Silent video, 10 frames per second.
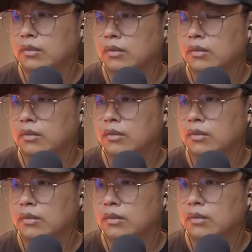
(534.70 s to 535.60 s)

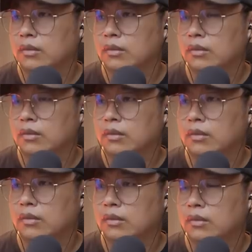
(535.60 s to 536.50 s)

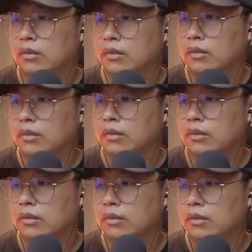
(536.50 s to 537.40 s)

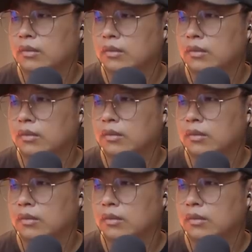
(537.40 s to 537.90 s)
(silent)